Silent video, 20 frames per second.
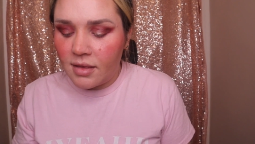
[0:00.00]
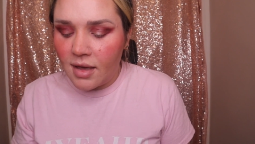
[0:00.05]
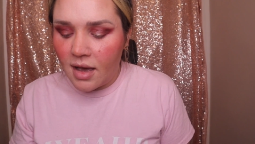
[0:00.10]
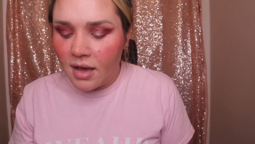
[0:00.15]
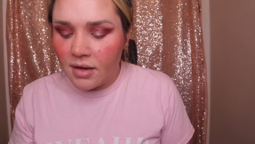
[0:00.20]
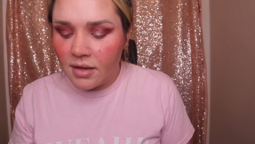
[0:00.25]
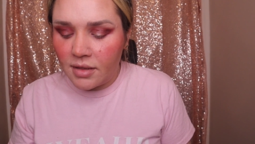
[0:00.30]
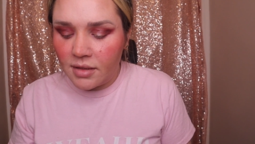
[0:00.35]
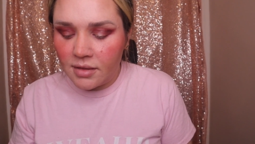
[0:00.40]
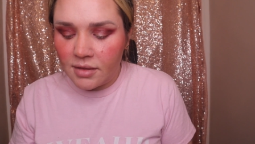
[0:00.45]

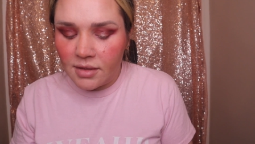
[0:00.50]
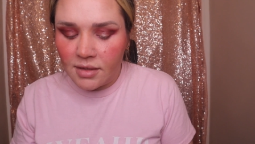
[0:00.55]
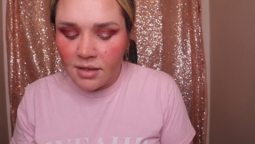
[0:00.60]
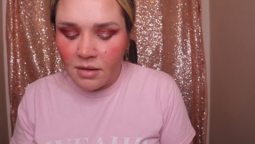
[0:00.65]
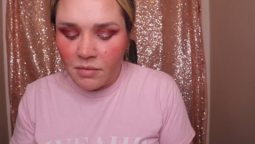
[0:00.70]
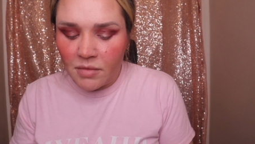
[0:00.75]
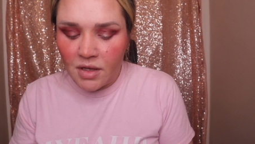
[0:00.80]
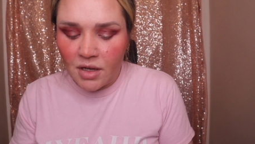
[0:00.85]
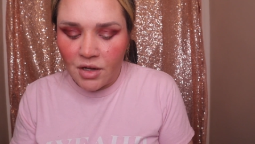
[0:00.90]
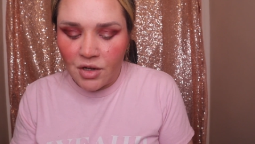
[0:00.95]
That is
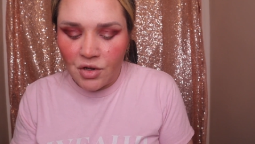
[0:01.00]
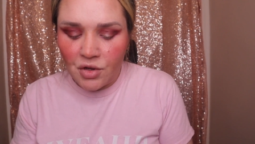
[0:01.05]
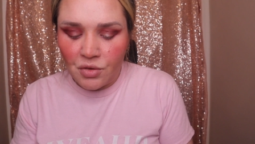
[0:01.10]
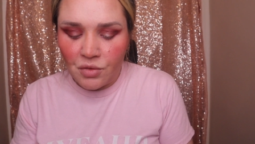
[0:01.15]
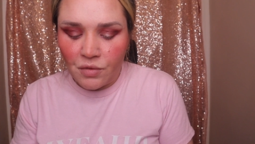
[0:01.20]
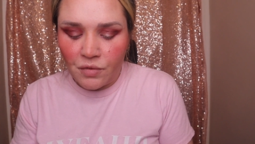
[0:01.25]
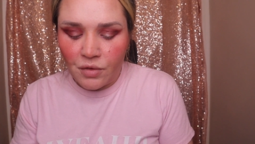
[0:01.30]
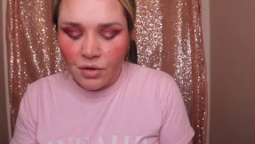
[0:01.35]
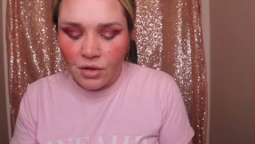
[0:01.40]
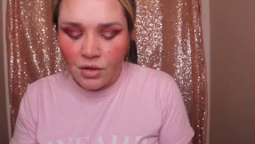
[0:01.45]
something
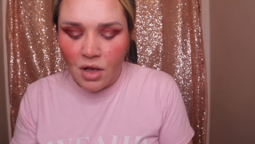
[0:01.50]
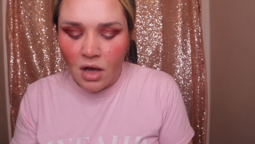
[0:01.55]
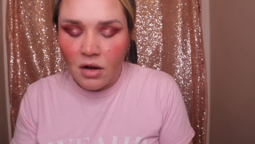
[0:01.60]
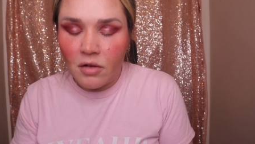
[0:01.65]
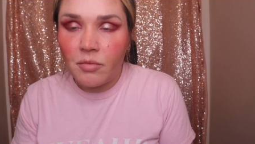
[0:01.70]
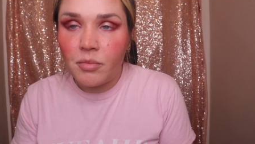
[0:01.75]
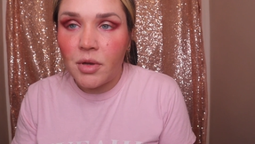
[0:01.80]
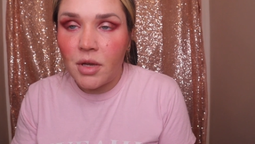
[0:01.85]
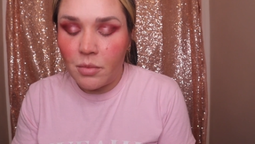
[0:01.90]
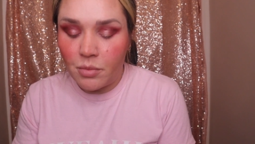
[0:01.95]
new for a lot
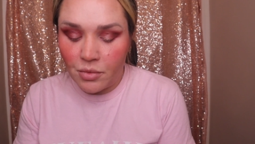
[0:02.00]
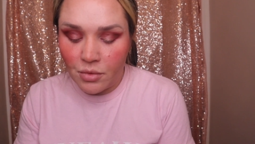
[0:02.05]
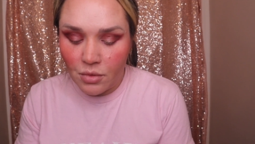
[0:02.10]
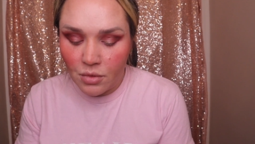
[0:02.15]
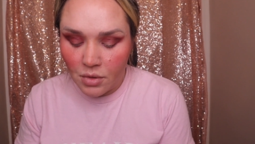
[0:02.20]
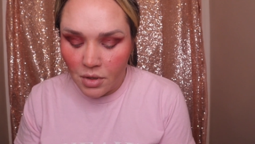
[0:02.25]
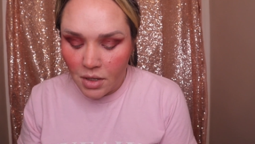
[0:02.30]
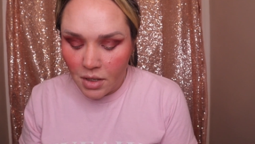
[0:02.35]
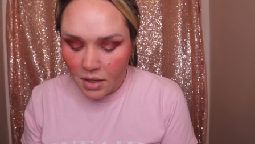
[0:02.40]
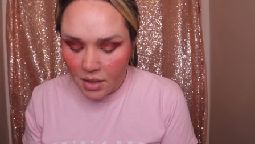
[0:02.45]
of
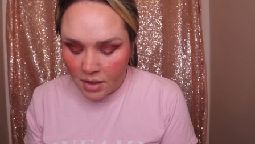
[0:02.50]
people.